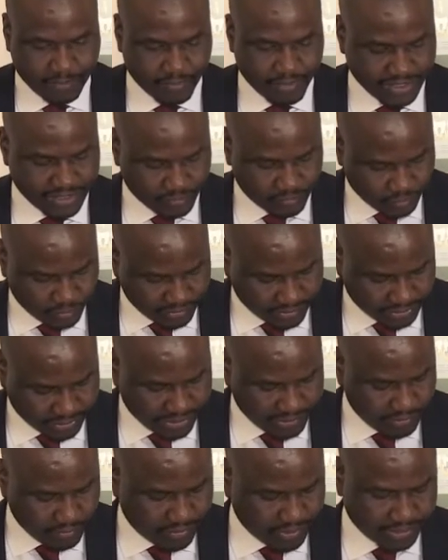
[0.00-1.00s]
We need to
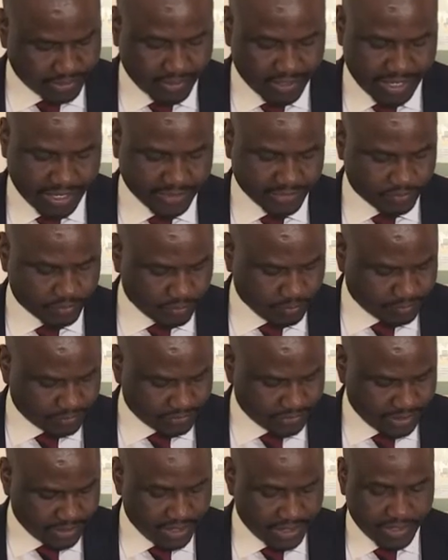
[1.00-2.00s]
relook at our age
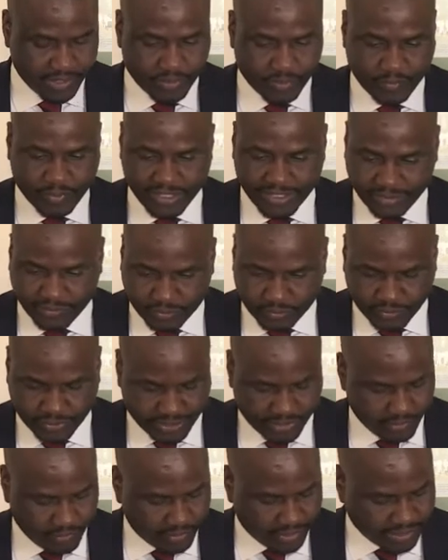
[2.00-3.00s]
groups. We need to
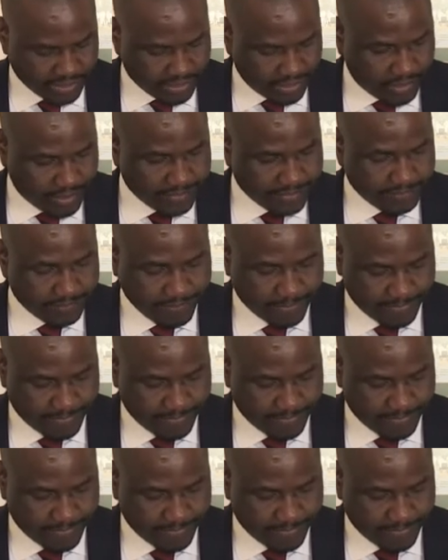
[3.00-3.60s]
relook at our